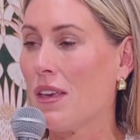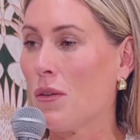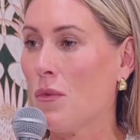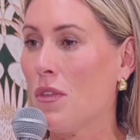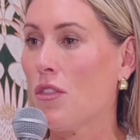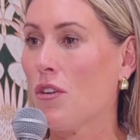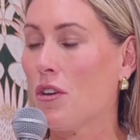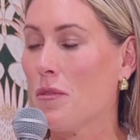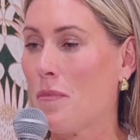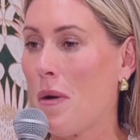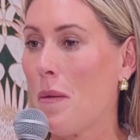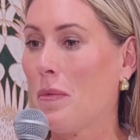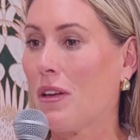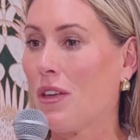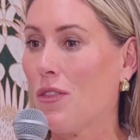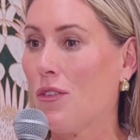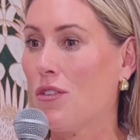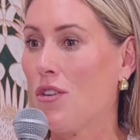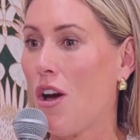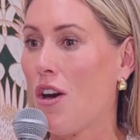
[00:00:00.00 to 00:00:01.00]
when they're in public
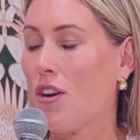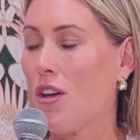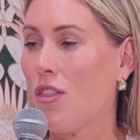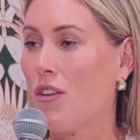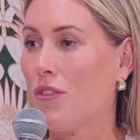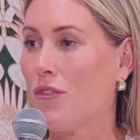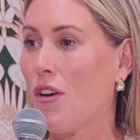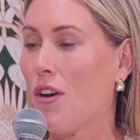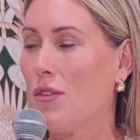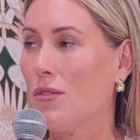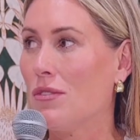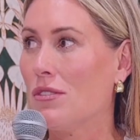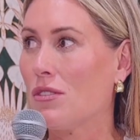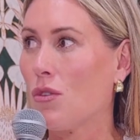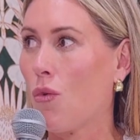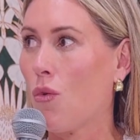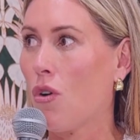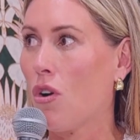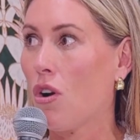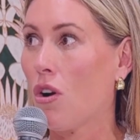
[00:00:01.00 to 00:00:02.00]
and they're not on their phones,
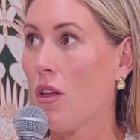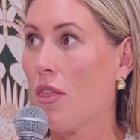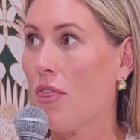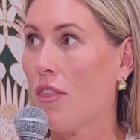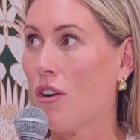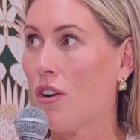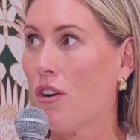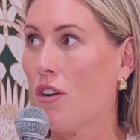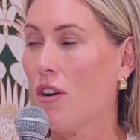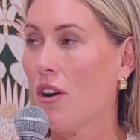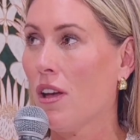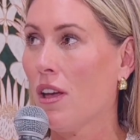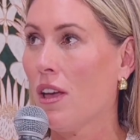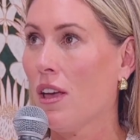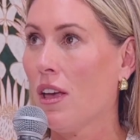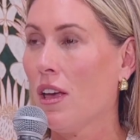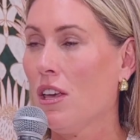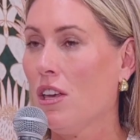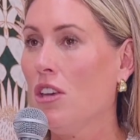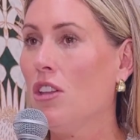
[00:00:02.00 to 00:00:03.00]
or they're,
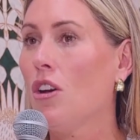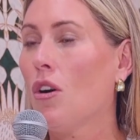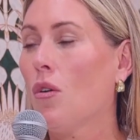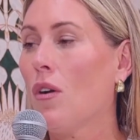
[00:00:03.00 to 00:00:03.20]
you know,